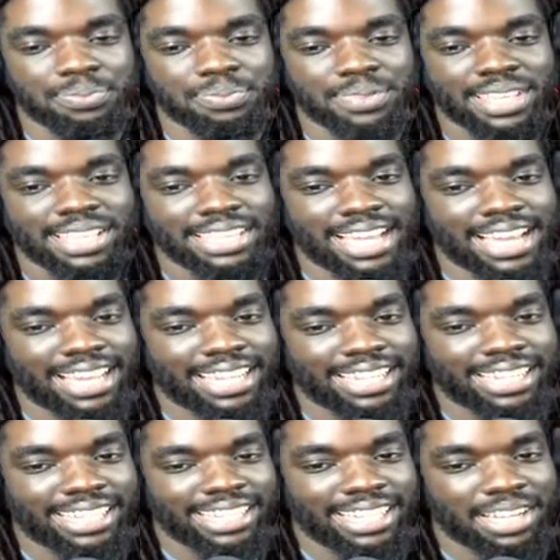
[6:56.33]
like,
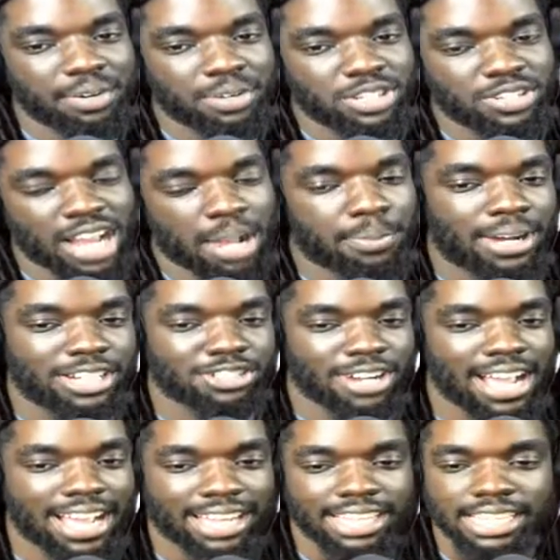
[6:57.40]
track by
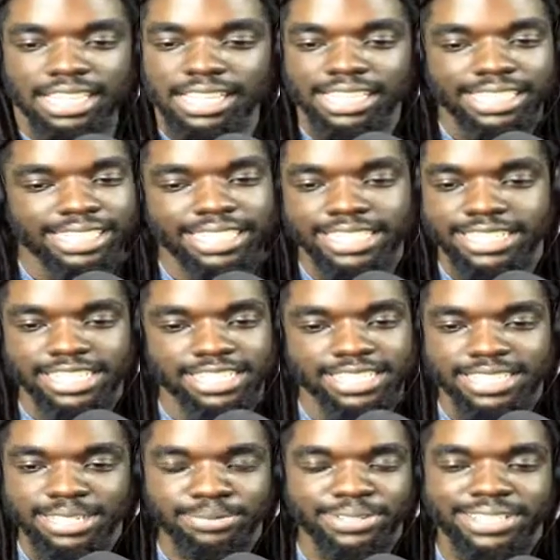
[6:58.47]
track, is just because
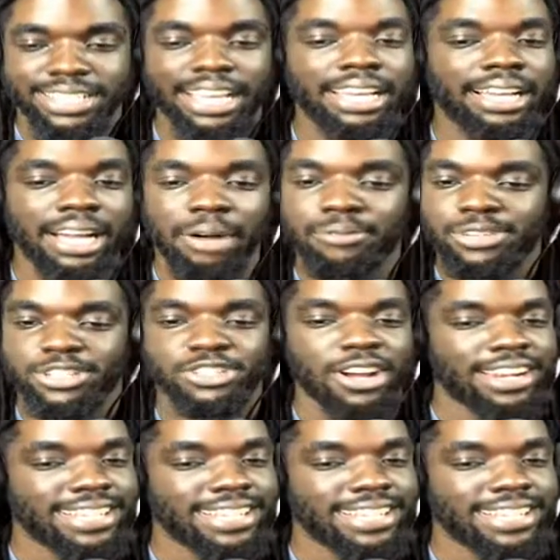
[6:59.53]
I'm just, like, I'm just trying to